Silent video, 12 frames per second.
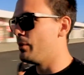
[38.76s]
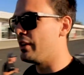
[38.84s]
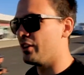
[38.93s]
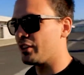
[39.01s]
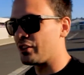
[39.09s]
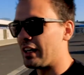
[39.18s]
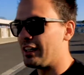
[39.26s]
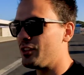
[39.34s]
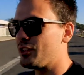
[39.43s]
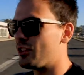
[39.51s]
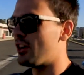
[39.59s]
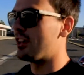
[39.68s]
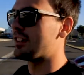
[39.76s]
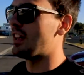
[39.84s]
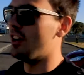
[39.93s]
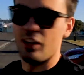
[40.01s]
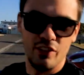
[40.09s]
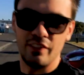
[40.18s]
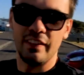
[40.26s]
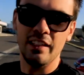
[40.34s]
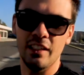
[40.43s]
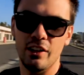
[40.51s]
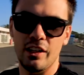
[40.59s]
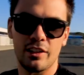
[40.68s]
we are trying to start our own thing.
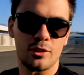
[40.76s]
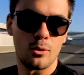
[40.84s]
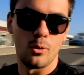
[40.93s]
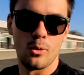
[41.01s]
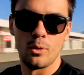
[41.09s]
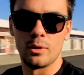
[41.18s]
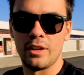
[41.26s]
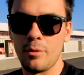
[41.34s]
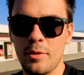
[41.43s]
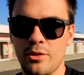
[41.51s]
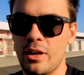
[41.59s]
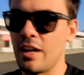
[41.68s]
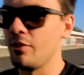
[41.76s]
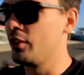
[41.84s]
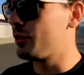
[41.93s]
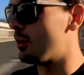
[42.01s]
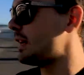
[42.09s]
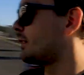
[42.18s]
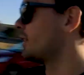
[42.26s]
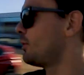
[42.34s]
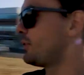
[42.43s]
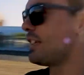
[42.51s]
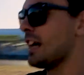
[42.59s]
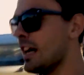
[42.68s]
It's called Infamous Rivals. Wait,
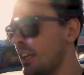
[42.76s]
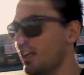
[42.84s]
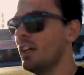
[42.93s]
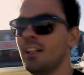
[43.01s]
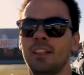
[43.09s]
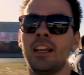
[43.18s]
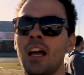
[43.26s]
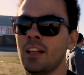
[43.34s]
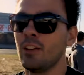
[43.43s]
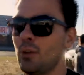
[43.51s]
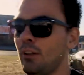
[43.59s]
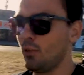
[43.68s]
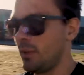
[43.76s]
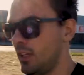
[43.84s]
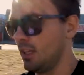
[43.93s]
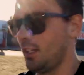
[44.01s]
Tian, wait for me.